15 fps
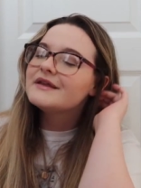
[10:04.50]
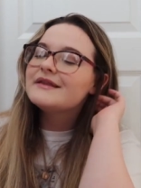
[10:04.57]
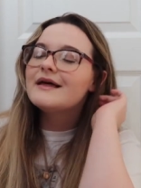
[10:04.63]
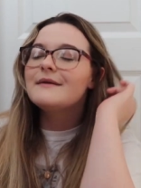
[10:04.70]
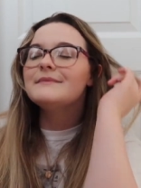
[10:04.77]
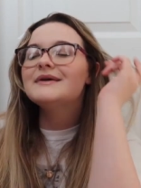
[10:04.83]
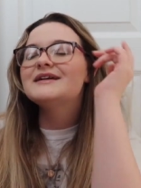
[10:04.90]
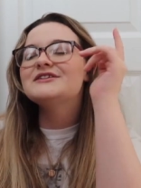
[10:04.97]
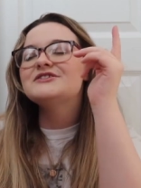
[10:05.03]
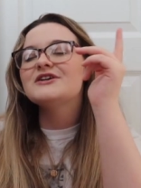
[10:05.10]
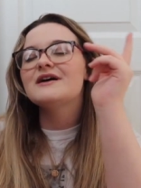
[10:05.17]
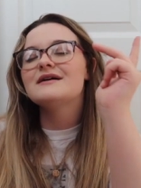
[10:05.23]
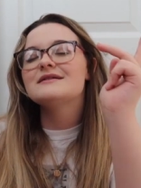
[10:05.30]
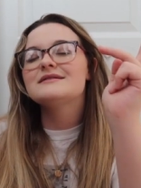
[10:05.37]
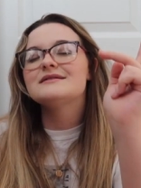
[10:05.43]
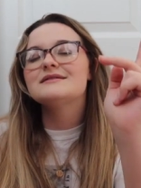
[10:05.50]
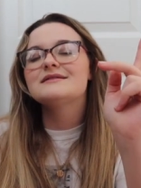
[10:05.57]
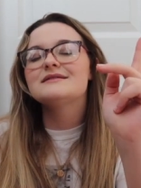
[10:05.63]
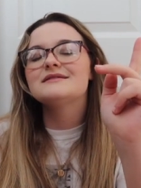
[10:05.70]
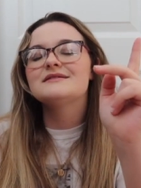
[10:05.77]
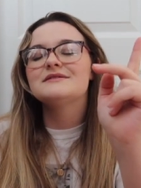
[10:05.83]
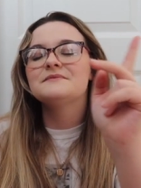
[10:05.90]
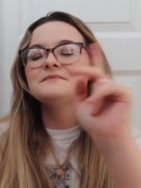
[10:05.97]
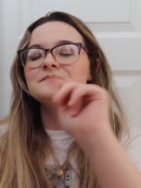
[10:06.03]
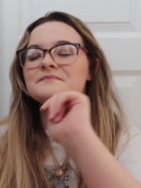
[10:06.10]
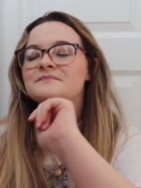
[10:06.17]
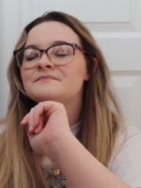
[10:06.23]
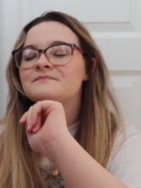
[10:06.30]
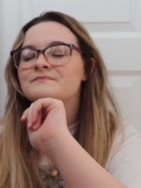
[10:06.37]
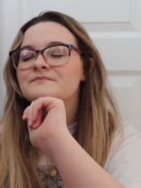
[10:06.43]
let me just,
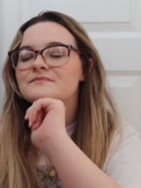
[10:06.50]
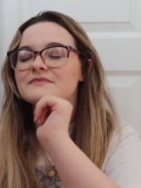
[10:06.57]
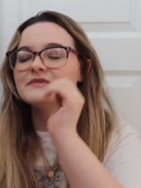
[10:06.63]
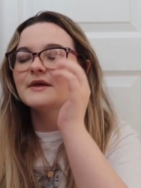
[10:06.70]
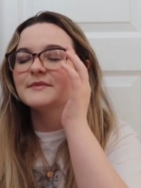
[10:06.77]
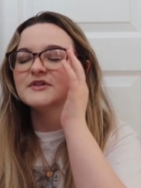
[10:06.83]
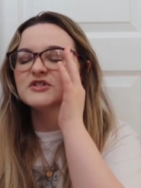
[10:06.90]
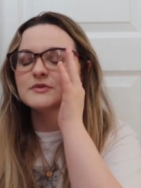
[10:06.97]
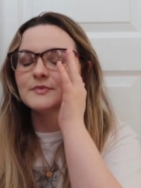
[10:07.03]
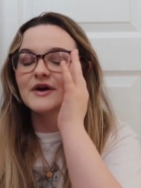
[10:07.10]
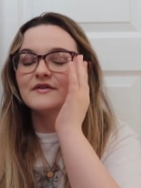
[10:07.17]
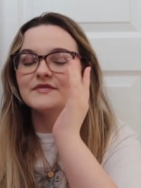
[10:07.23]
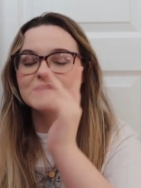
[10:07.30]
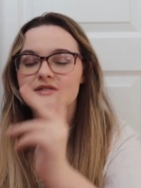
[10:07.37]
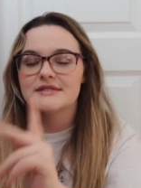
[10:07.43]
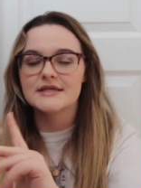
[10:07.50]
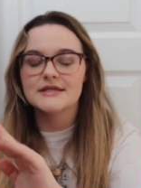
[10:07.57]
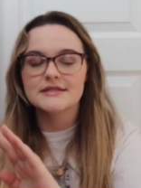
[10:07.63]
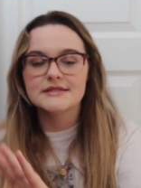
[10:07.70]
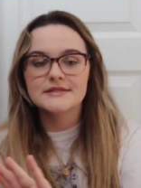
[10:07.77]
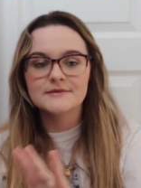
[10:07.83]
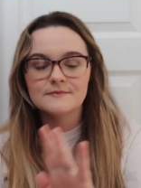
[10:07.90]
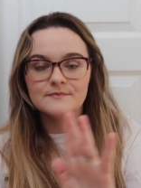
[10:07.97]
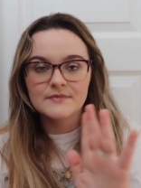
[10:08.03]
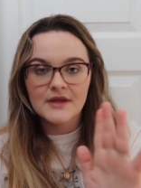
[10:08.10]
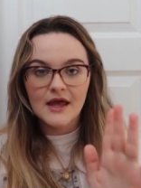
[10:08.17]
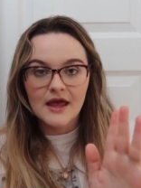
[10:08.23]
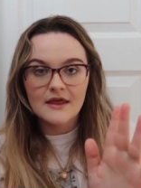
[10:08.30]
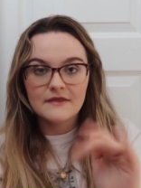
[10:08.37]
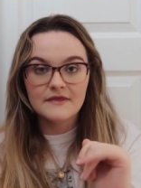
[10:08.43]
let me just preface this.
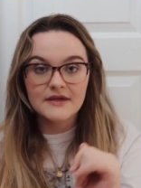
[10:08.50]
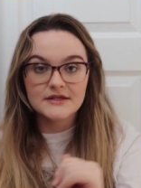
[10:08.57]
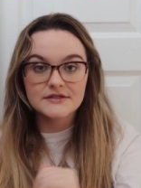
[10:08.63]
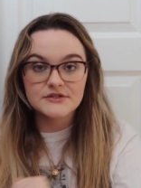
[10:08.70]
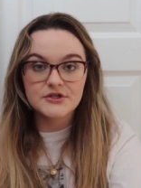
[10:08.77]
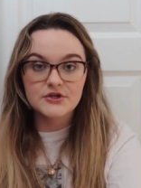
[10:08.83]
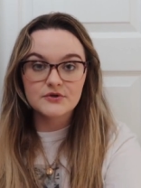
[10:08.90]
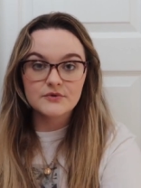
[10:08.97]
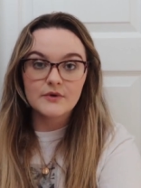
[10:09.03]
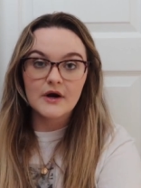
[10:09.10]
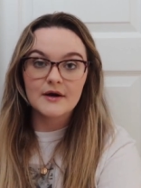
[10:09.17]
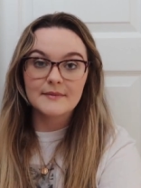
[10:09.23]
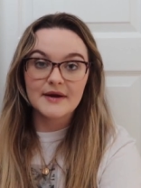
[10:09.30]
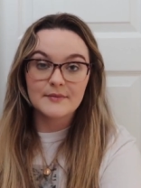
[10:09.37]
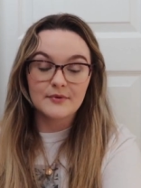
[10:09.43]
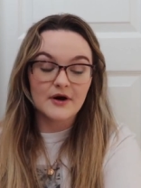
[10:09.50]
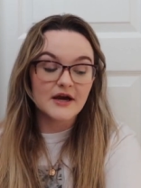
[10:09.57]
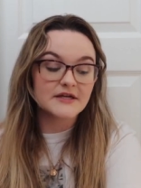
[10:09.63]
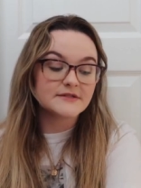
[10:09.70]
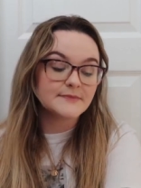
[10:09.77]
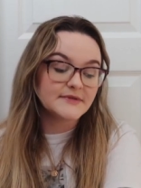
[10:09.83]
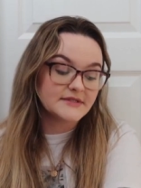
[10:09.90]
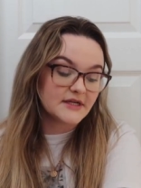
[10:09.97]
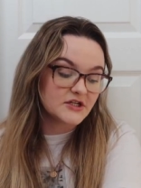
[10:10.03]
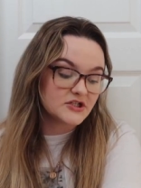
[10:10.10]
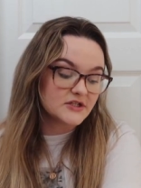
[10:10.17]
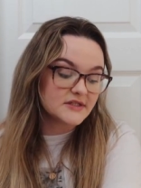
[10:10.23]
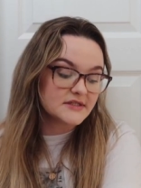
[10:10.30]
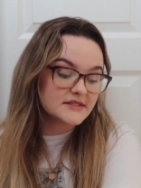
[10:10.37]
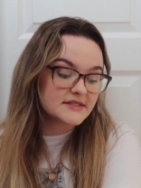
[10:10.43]
These two are my prized
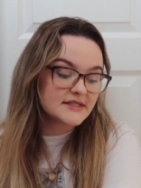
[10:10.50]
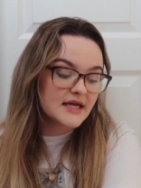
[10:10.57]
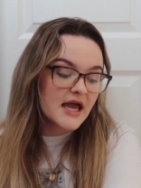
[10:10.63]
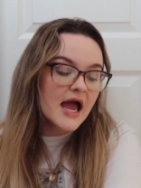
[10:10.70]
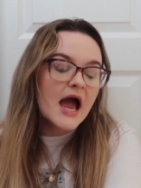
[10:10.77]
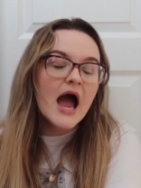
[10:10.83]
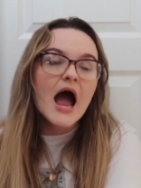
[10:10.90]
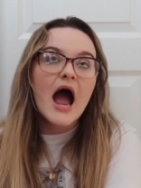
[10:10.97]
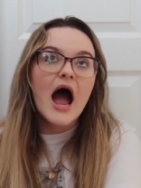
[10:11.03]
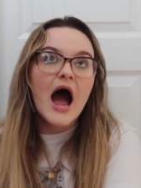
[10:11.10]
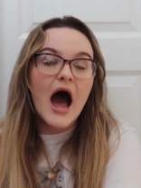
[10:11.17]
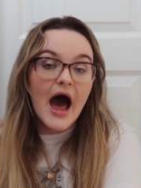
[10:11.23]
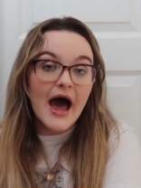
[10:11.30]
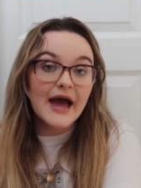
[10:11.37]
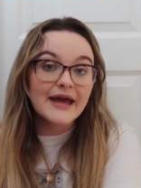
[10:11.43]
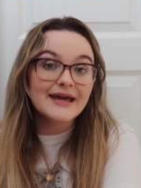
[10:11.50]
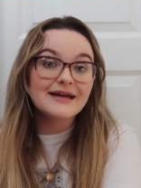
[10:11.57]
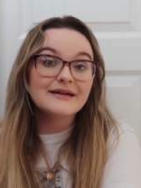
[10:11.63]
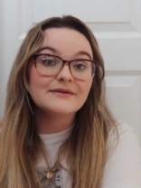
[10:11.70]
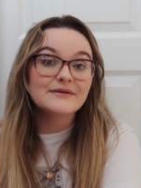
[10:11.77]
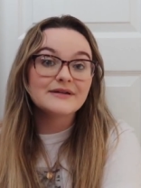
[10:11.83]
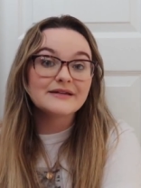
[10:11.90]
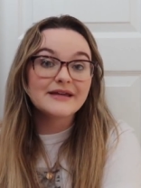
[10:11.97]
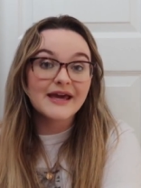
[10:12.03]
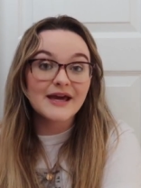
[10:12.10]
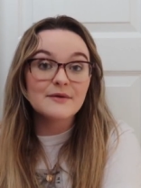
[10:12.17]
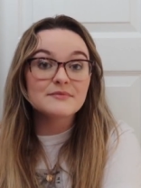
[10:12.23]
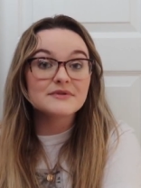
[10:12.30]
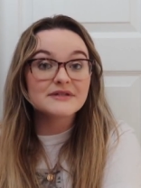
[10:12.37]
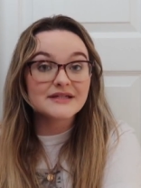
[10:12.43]
possessions. I
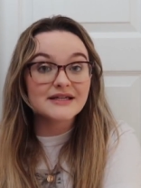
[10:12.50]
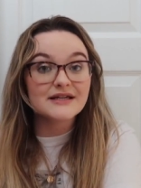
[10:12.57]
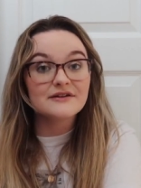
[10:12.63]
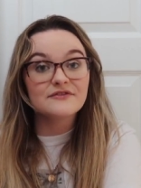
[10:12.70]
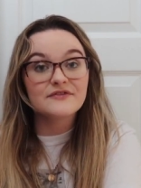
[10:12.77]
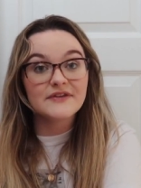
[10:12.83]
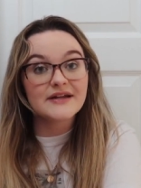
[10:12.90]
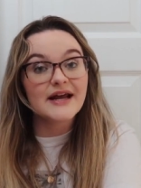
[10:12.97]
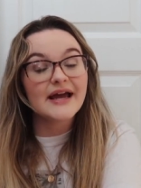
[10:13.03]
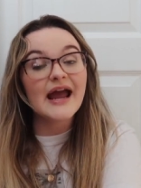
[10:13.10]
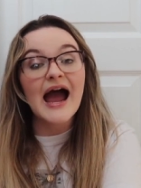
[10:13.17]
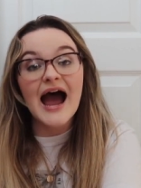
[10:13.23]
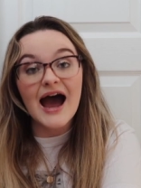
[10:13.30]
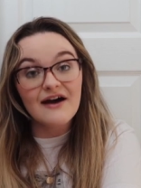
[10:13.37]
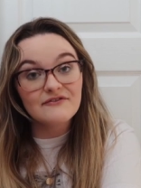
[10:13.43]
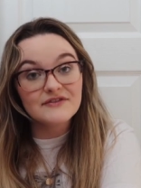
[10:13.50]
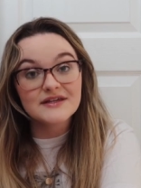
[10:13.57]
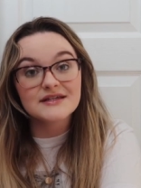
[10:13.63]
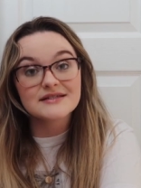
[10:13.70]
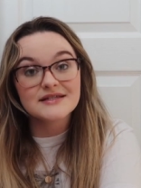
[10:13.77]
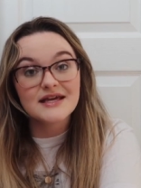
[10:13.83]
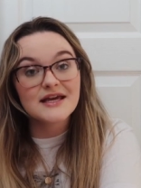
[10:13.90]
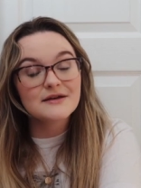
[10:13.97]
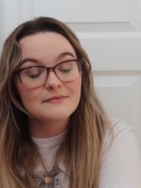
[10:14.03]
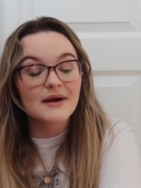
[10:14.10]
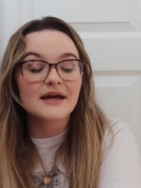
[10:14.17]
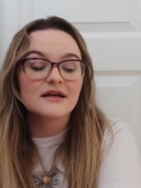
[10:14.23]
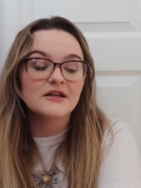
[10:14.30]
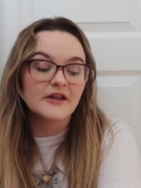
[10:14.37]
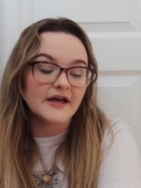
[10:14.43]
can't believe that I have these in
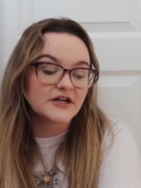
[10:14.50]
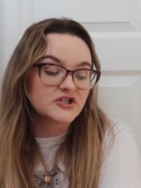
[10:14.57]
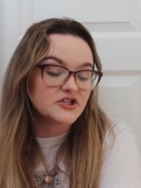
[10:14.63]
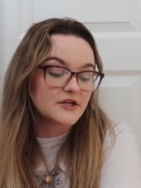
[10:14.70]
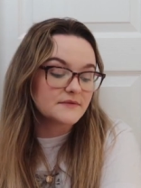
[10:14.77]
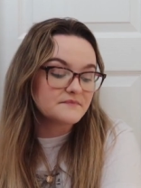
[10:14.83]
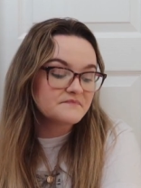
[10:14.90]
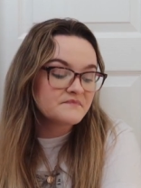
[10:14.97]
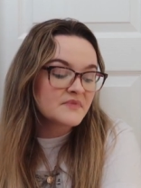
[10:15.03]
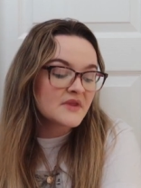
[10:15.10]
my collection.